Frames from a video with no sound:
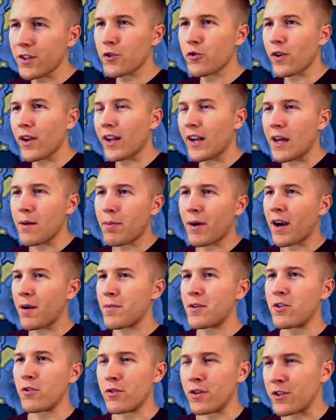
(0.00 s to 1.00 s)
the Dragon Empire
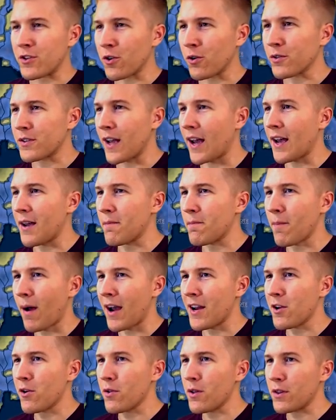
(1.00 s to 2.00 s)
been doing this whole time?
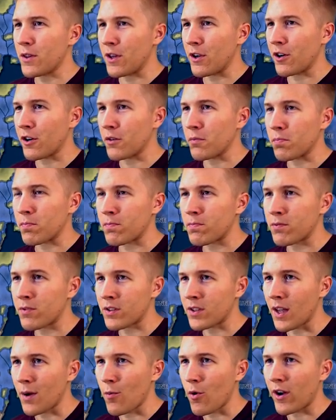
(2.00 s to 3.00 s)
I know that they're
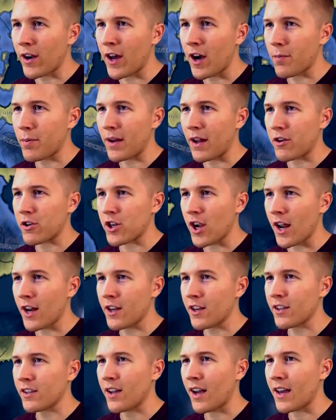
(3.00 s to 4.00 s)
somewhat helping out
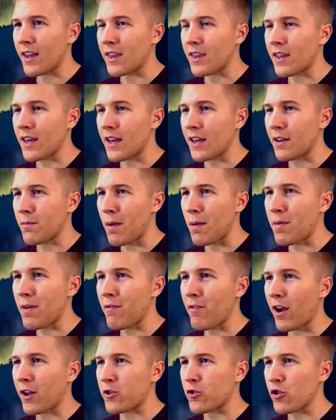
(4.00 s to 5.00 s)
China, I think. Maybe
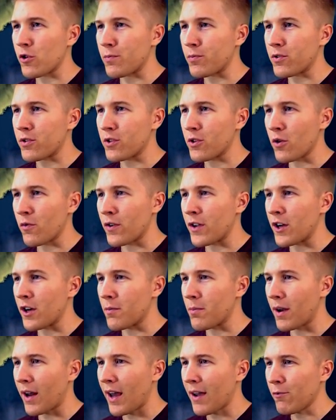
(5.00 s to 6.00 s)
they've got troops over
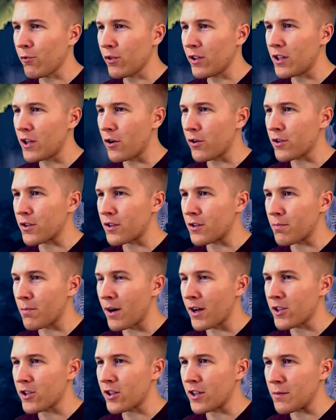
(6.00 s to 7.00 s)
here, but I haven't really noticed
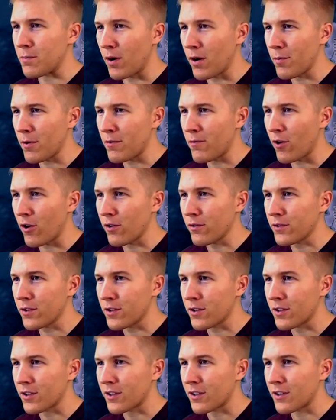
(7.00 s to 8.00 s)
much. Is Burma involved?
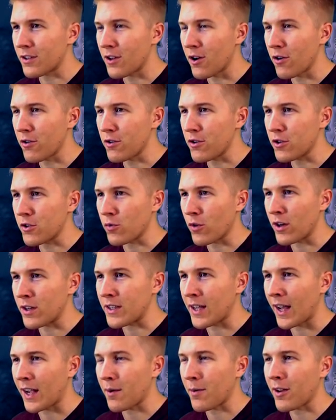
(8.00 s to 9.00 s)
No, you just want
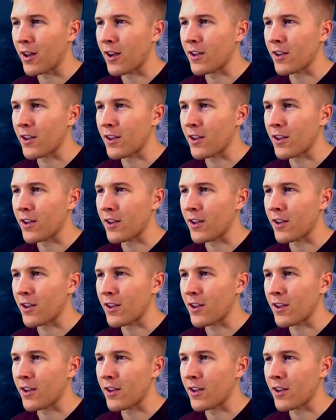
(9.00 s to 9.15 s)
to attack them, I